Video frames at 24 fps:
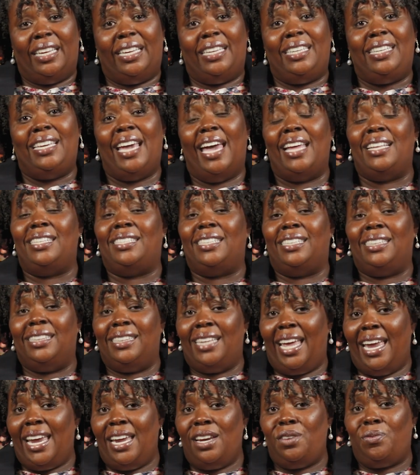Yet
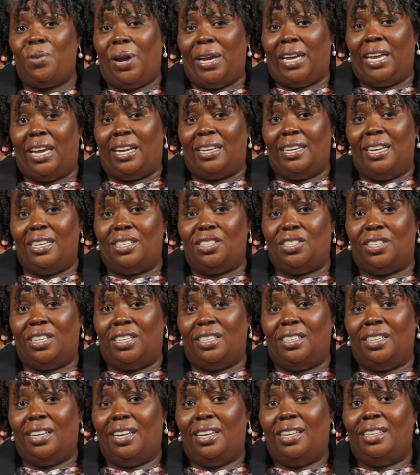delayed
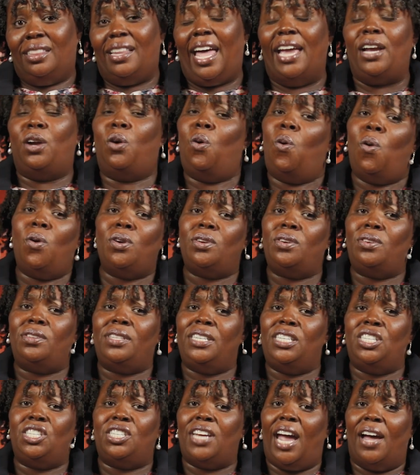recognition, like
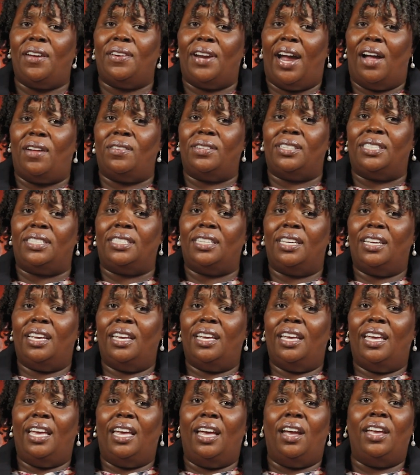quarterly shout-outs,
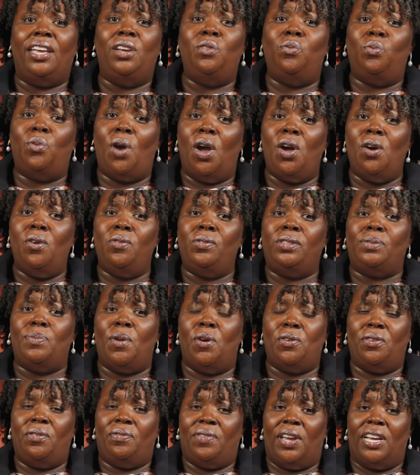erodes
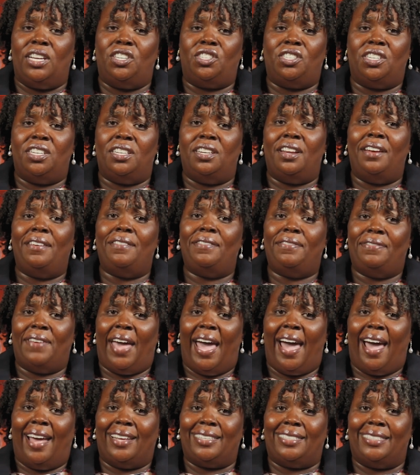motivation
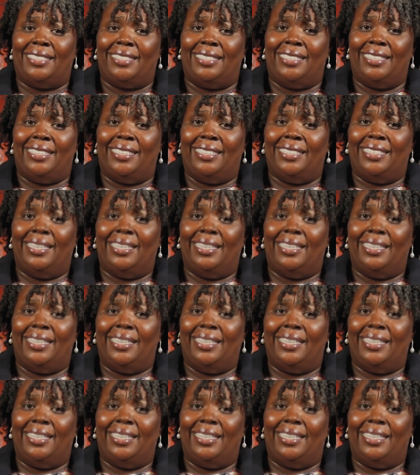fast.